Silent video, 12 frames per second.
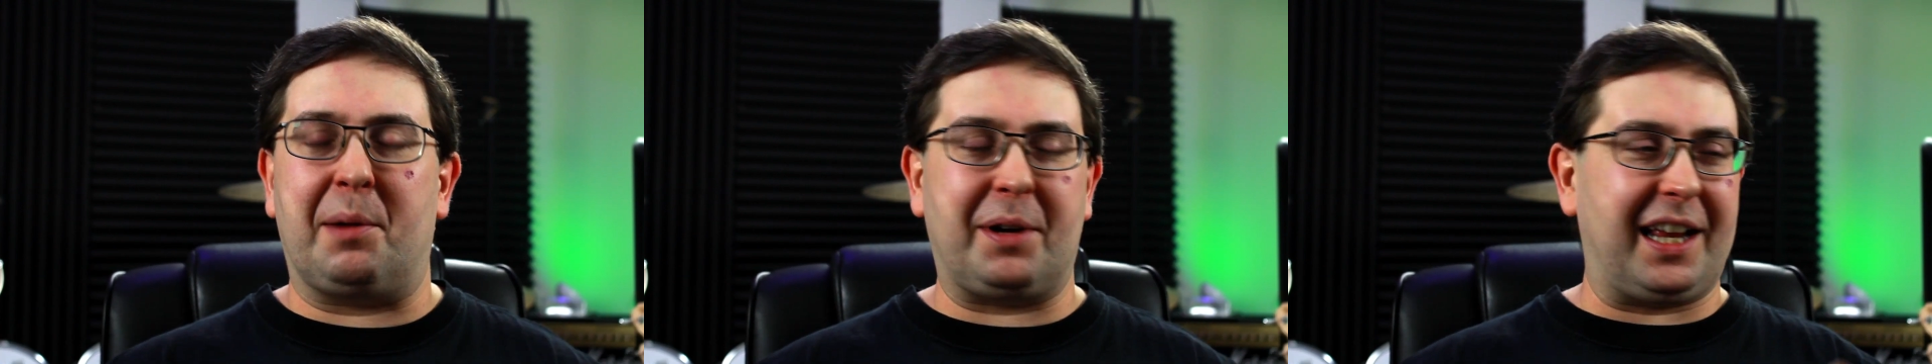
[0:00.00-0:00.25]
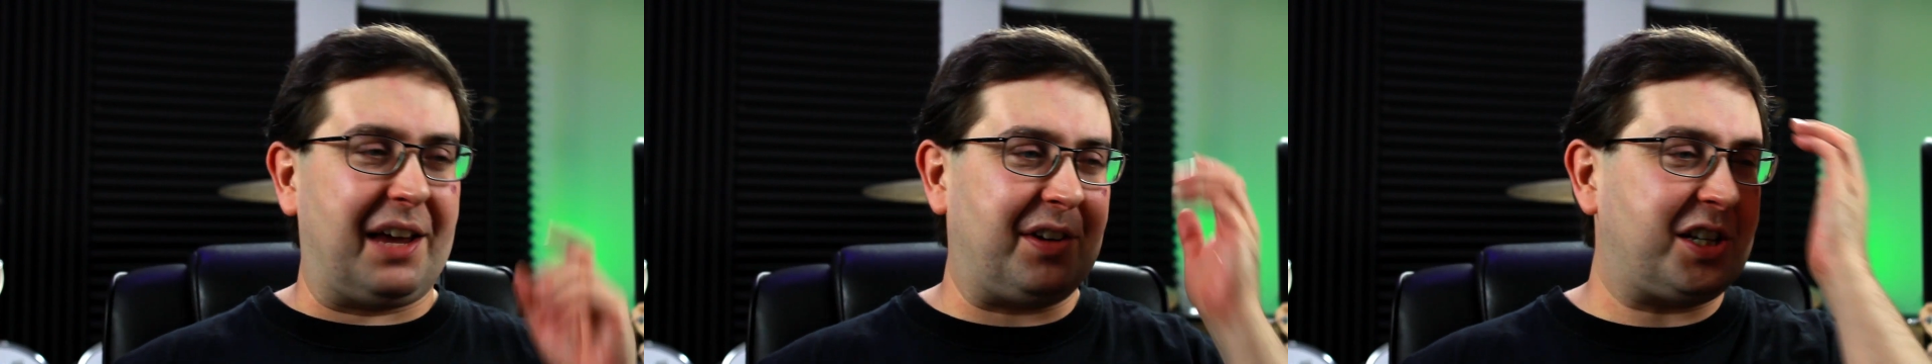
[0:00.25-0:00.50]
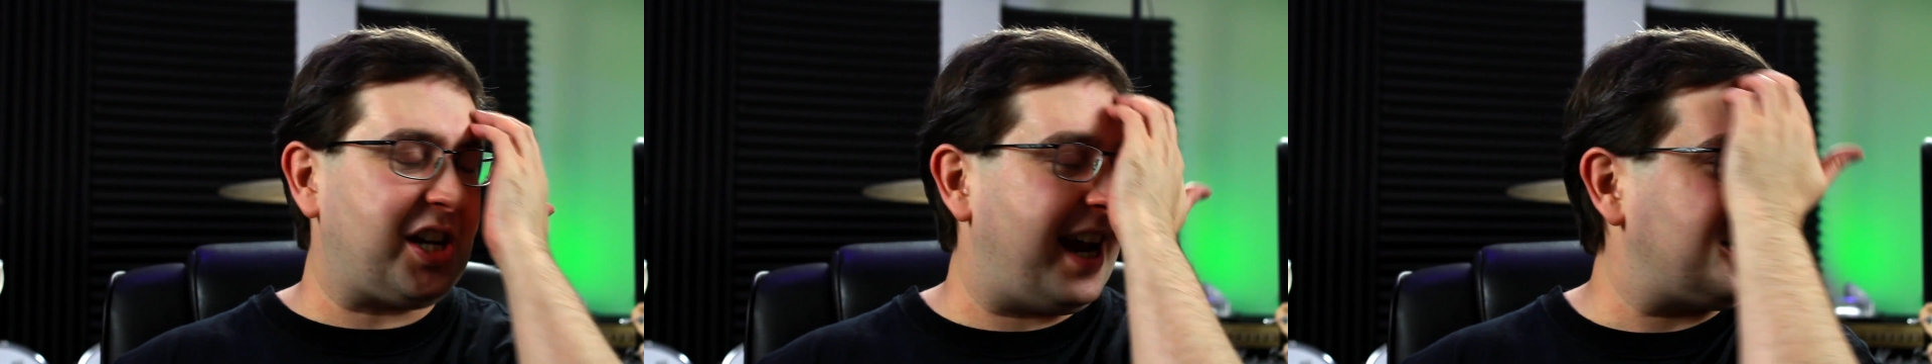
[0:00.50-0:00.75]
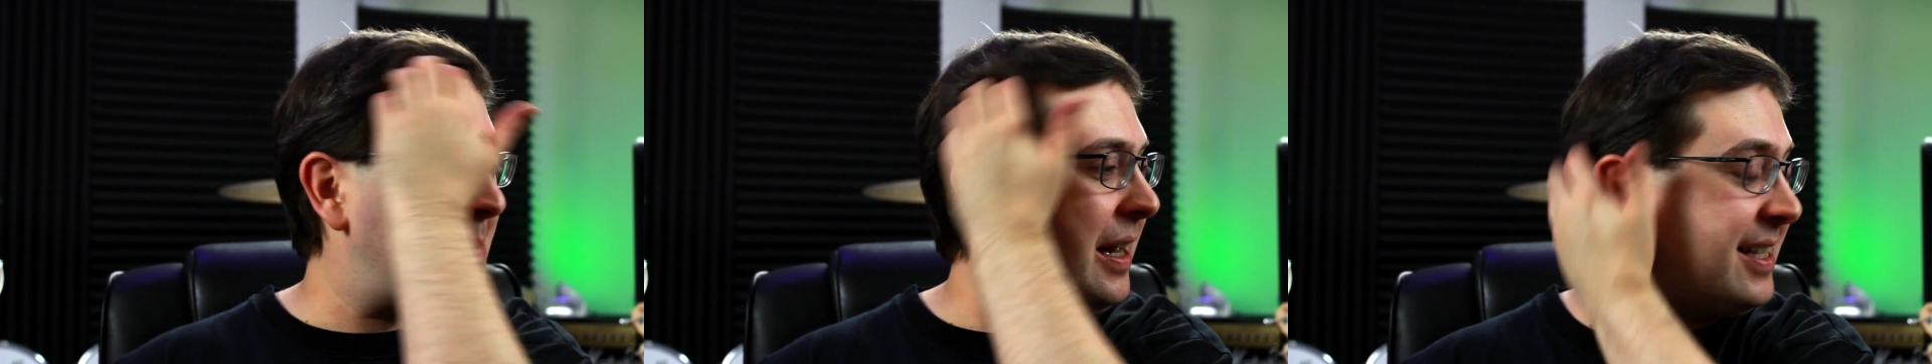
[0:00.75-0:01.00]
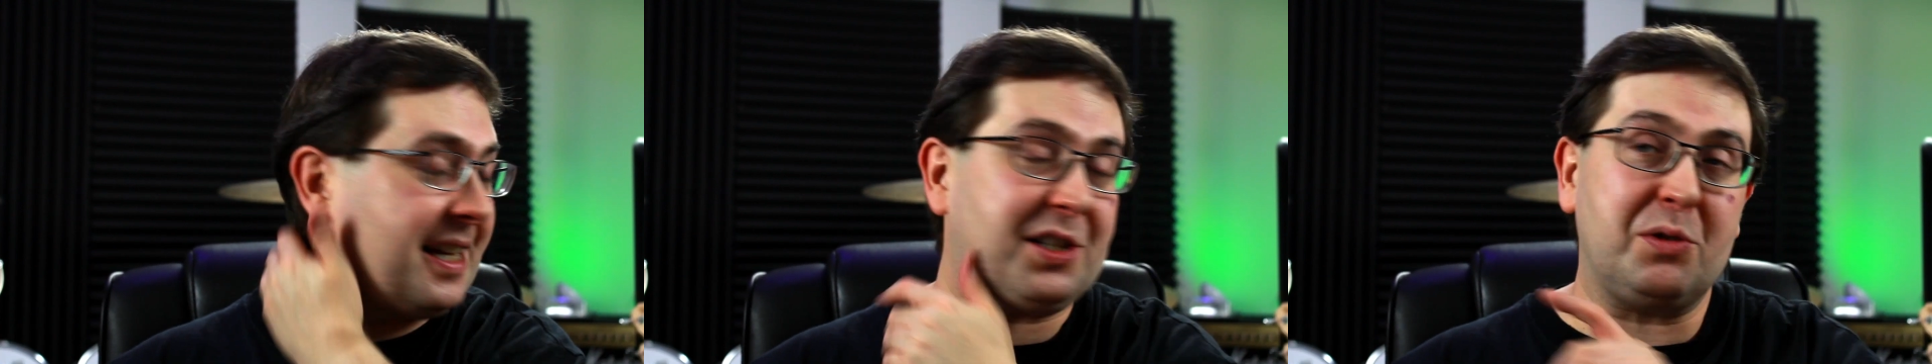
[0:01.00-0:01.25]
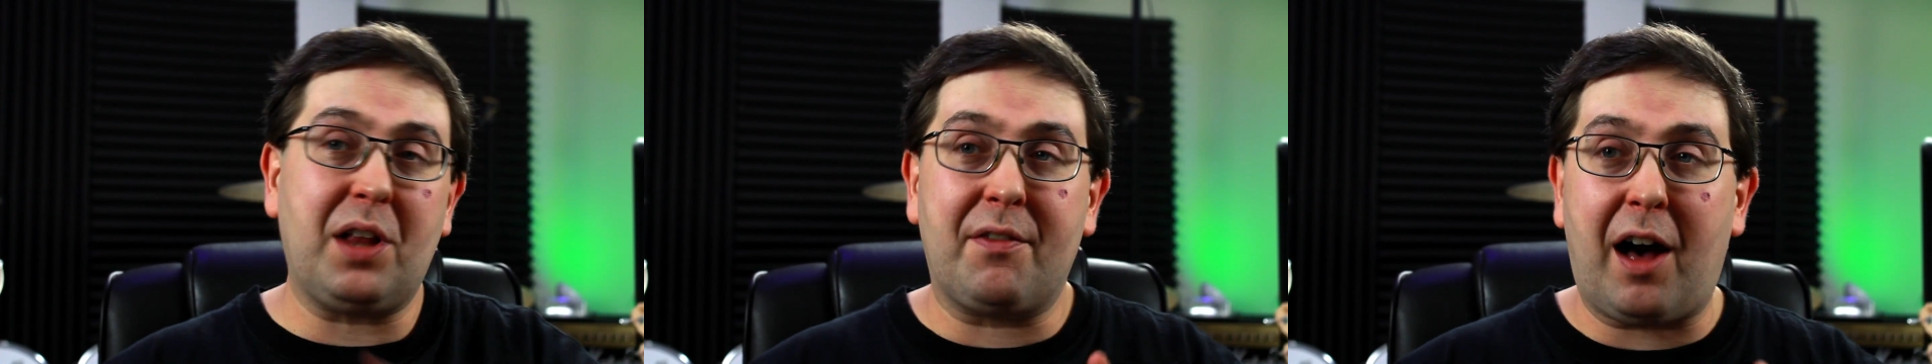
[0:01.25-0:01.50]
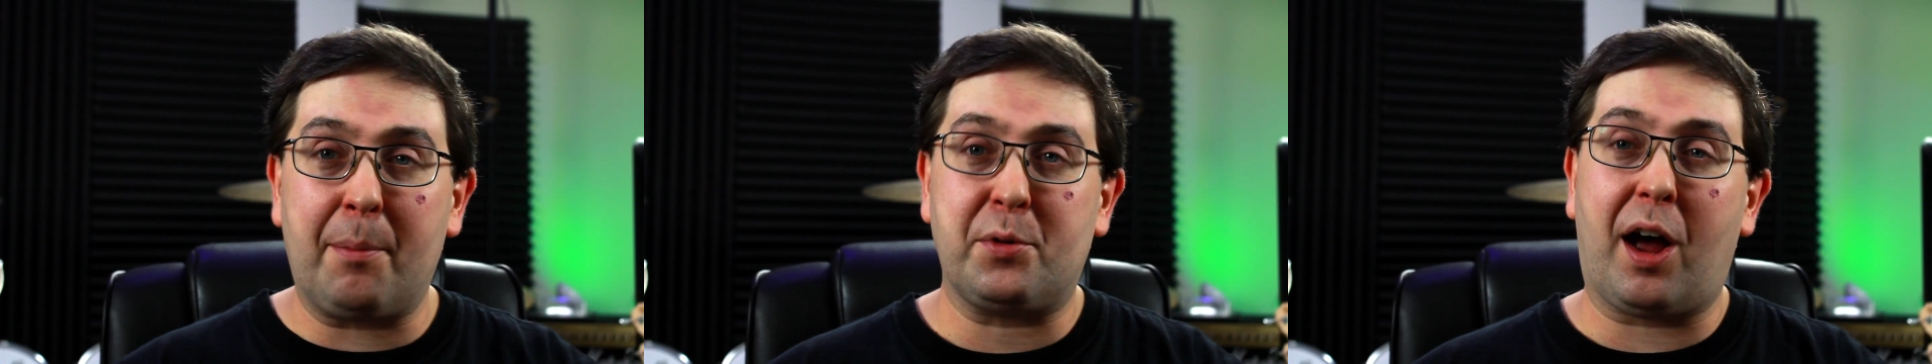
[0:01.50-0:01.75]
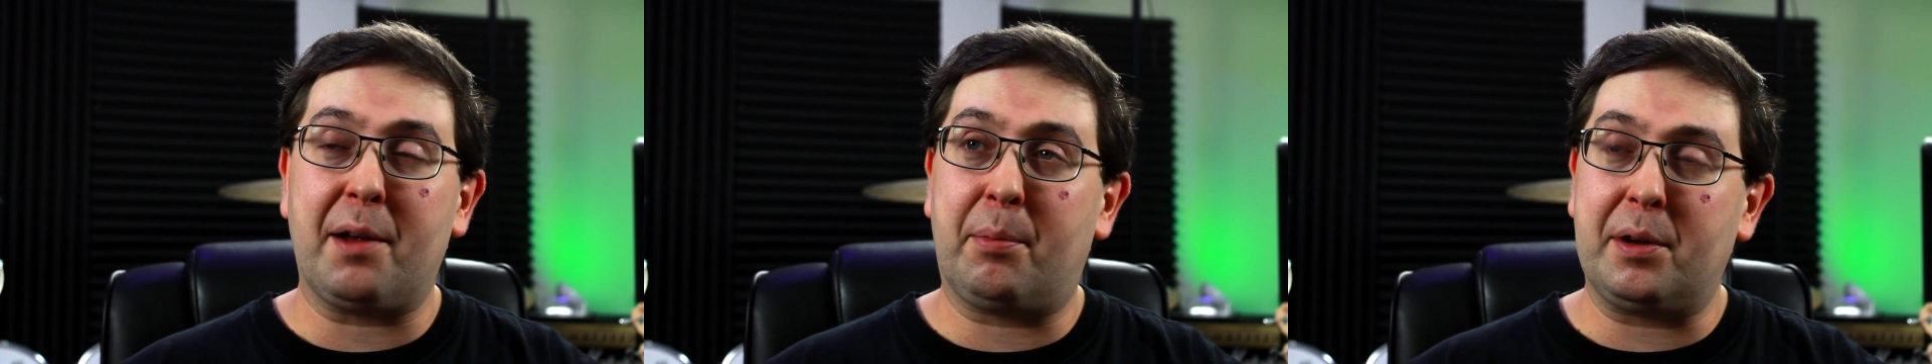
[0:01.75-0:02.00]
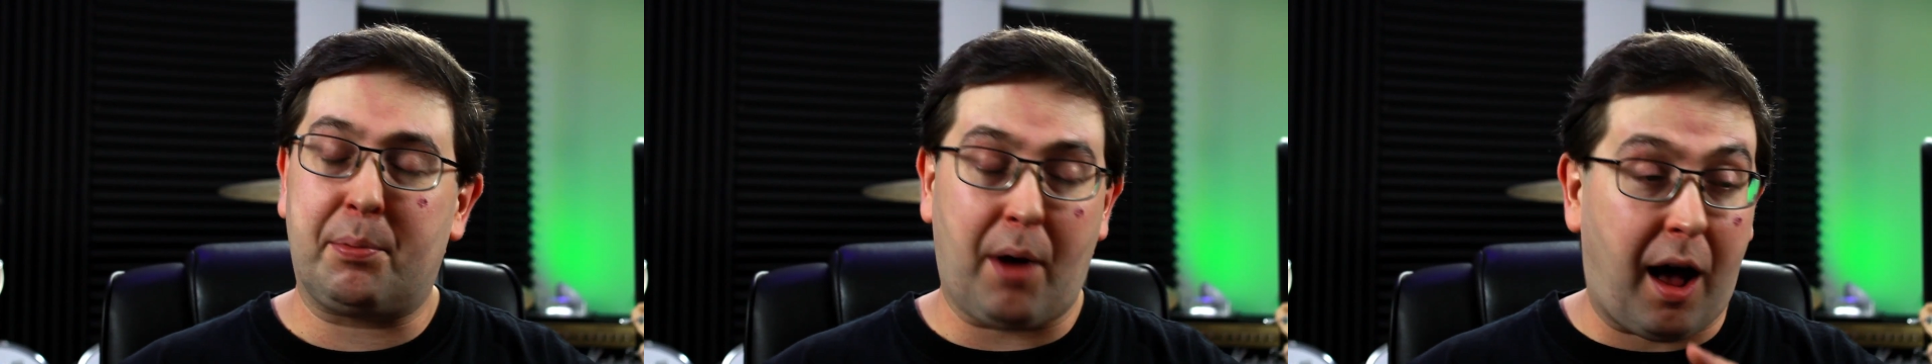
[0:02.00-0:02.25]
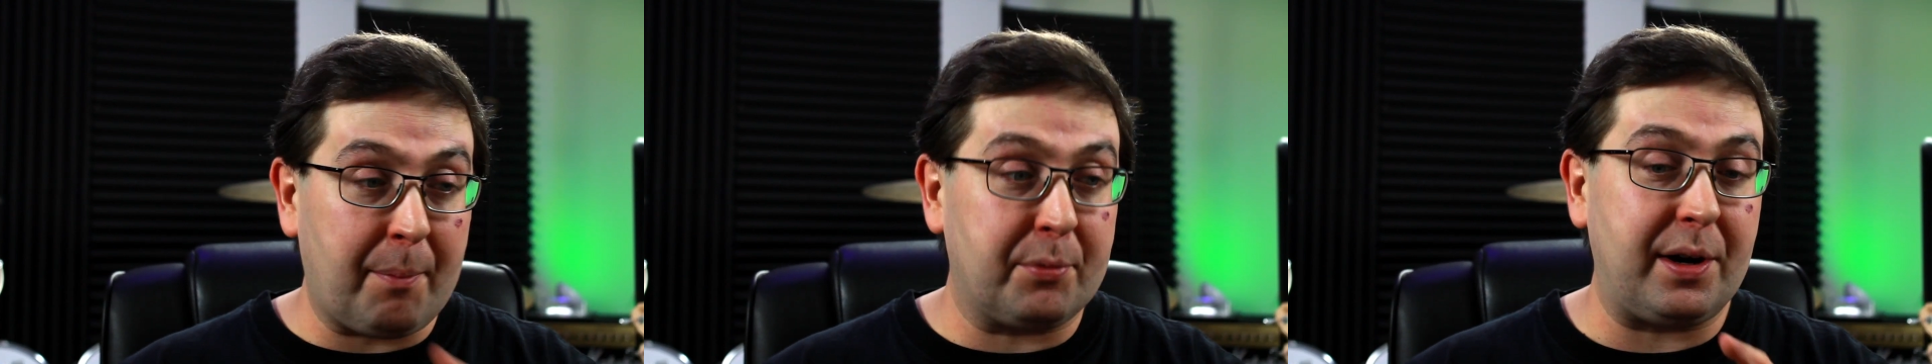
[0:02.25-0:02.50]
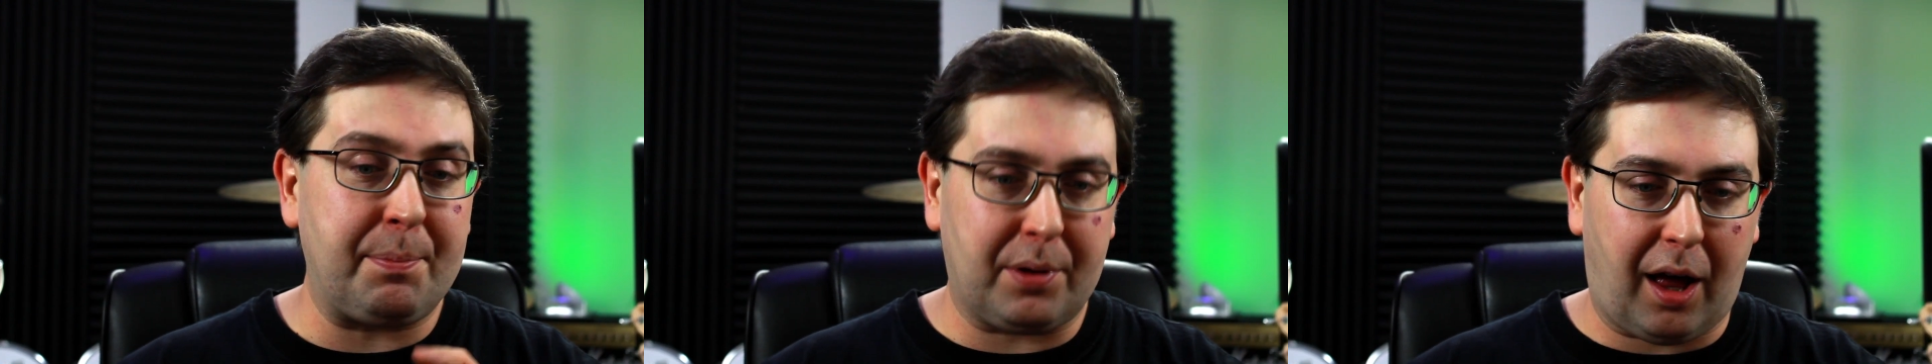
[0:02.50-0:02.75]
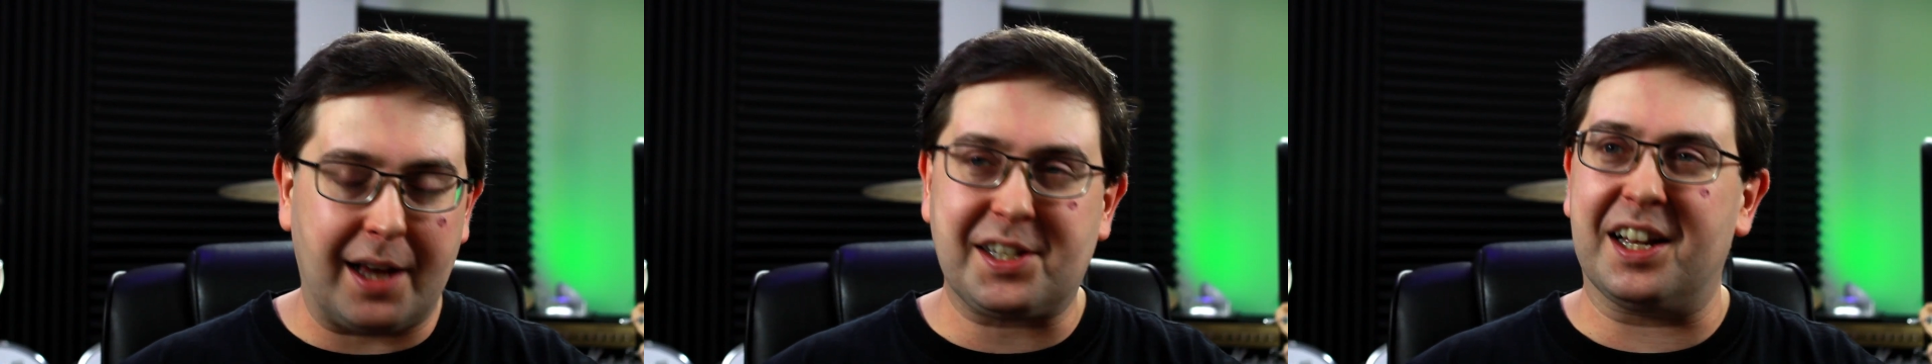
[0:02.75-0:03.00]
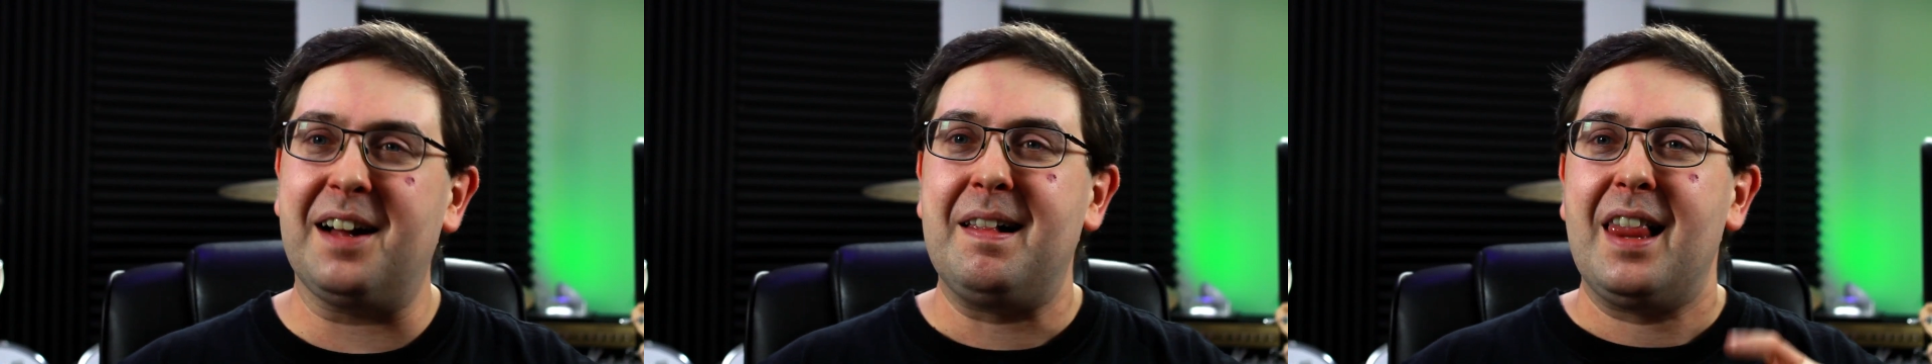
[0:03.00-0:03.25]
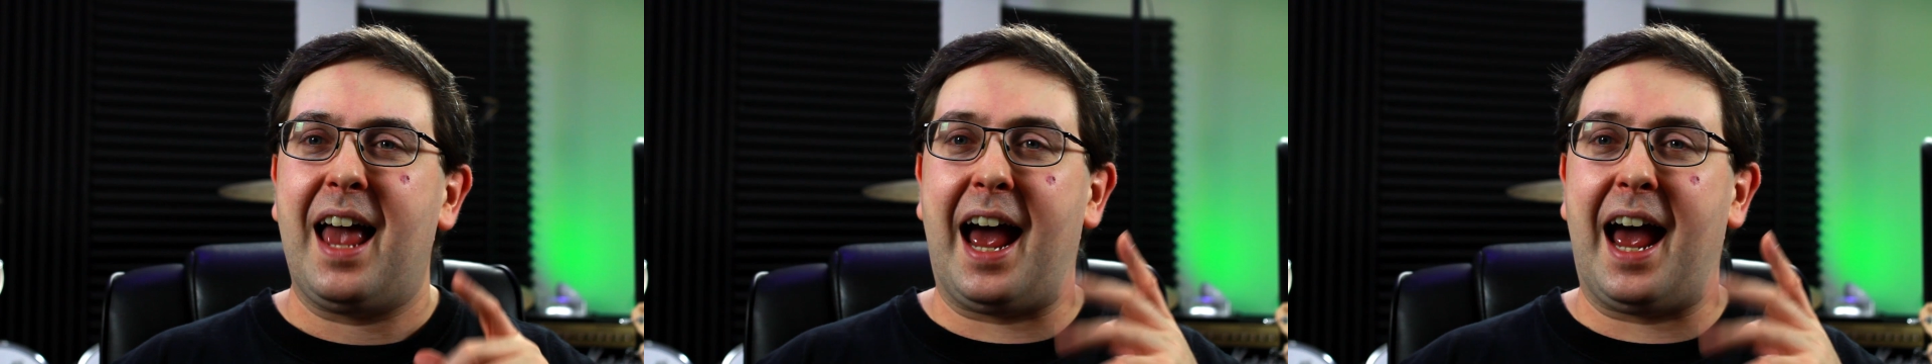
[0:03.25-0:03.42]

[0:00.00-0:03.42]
I'm gonna give it a chance because I do love Aubrey Plaza,